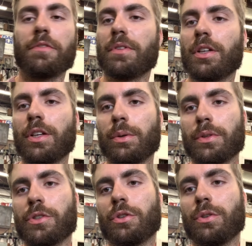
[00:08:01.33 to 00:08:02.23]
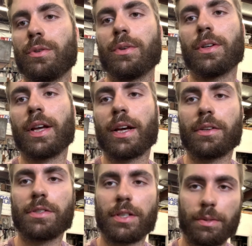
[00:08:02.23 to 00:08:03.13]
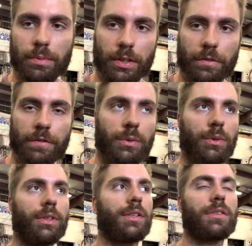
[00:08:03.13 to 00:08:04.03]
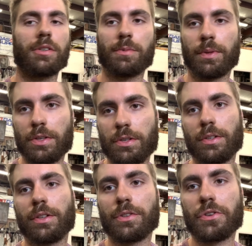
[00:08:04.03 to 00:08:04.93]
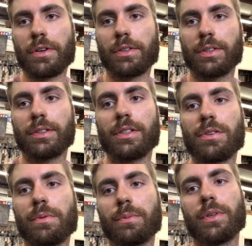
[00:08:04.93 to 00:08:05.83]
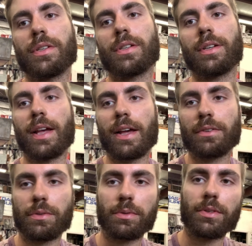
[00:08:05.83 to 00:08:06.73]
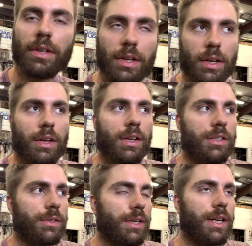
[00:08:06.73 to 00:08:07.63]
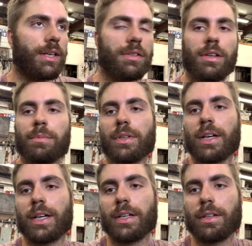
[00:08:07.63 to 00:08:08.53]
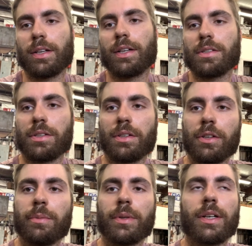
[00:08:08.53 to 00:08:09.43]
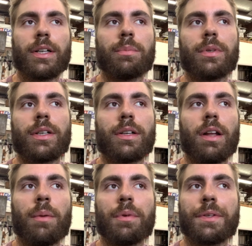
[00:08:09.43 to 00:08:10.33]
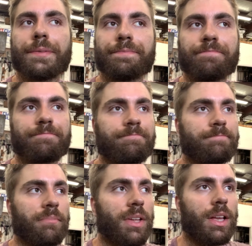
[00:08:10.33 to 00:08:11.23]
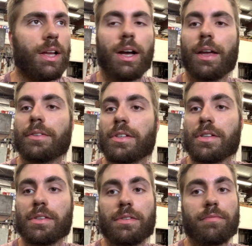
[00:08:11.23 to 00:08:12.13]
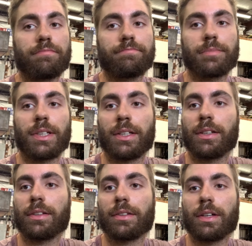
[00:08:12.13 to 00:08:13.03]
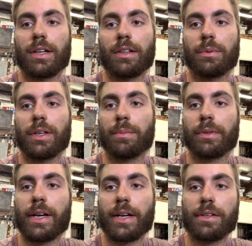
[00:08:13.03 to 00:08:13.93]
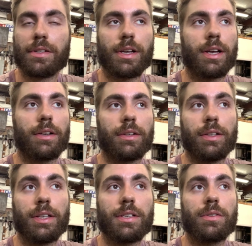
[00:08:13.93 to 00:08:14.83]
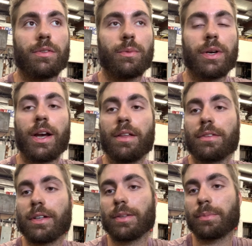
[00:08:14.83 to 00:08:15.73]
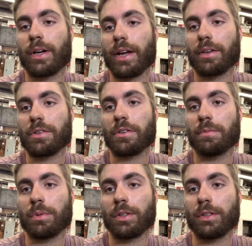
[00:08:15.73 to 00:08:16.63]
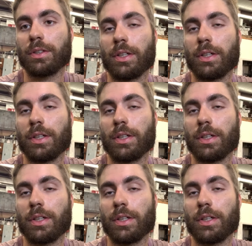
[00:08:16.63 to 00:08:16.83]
video or two on how to set up like 4-link suspension on a truck like this with 1-ton axles. So I had some guidelines to go by, but I mean, I just kind of thought of the way the brackets, at least the way I thought the bracket should be.